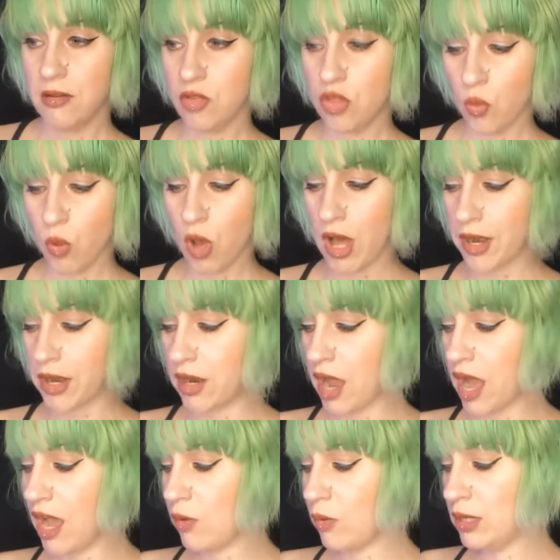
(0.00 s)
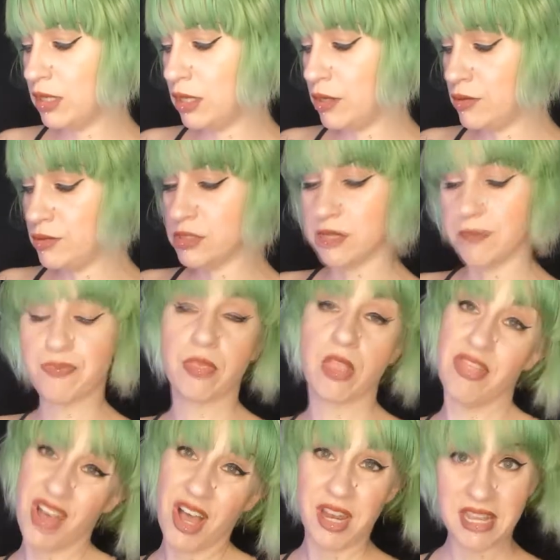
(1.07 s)
the water. I would use
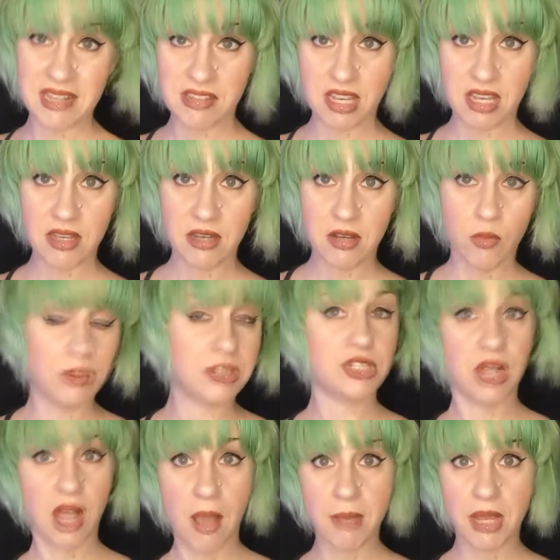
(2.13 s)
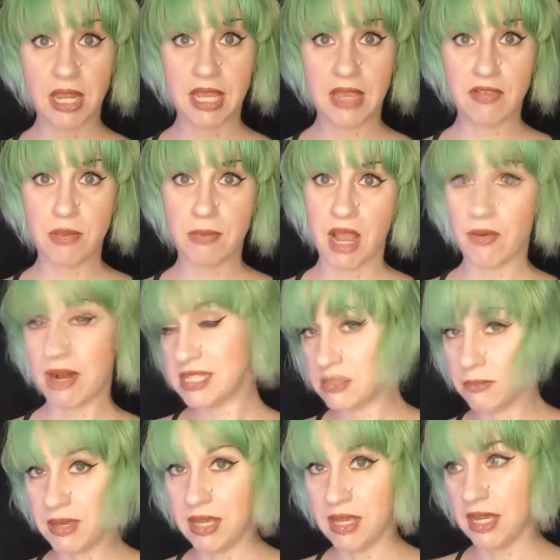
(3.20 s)
the honey tea, which I'm going to give you my
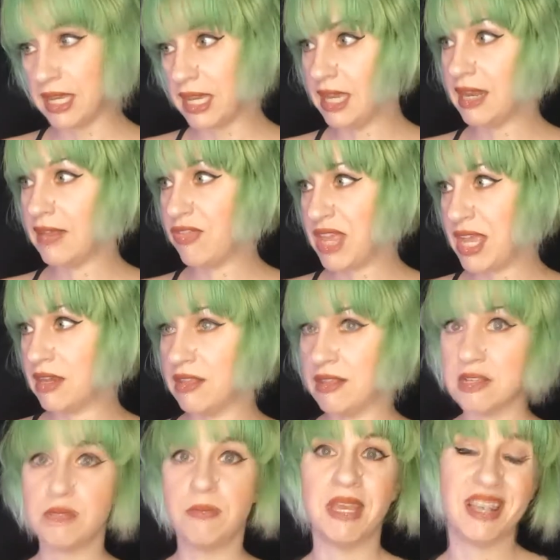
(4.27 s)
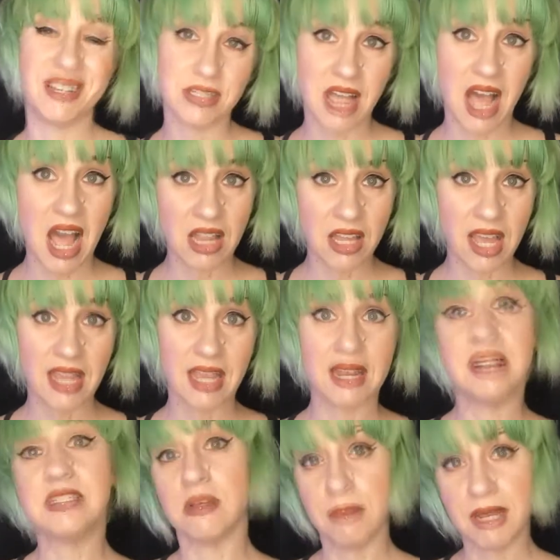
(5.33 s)
recipe again at the end of this because I like it
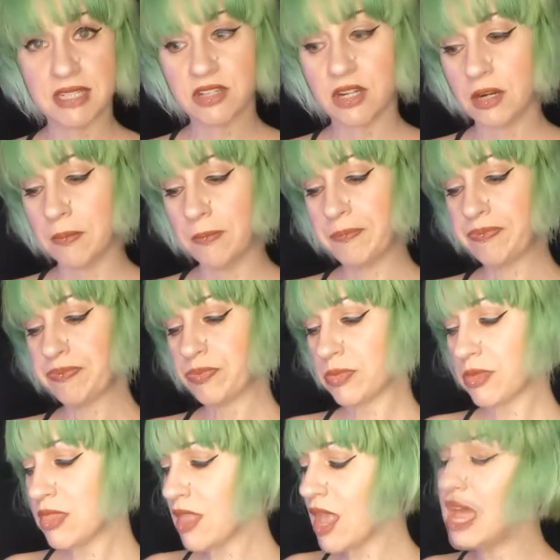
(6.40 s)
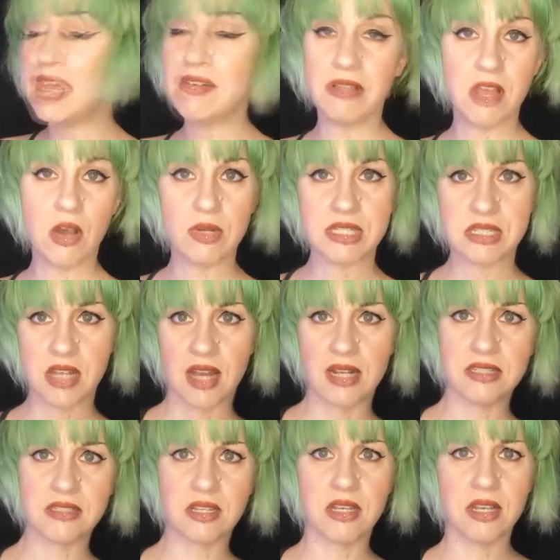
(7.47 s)
as a mixer. And even though it's not
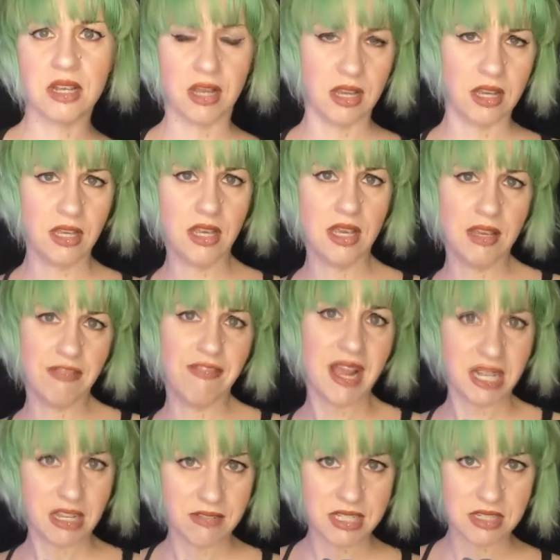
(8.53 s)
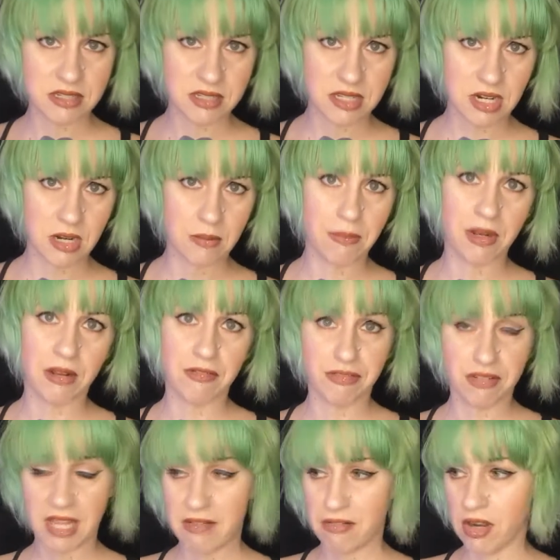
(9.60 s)
as effective as a syrup and a
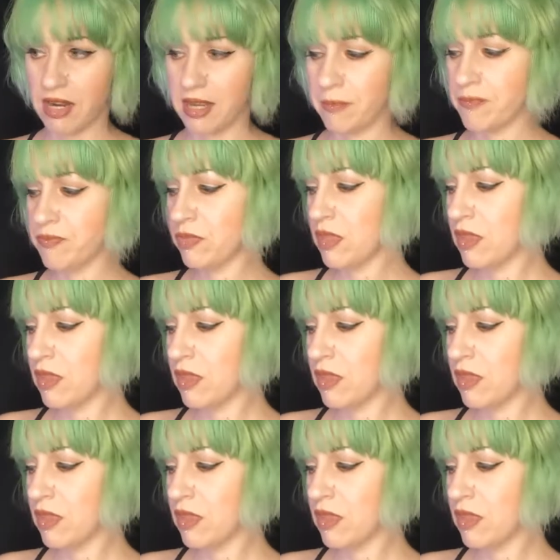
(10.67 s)
flavoring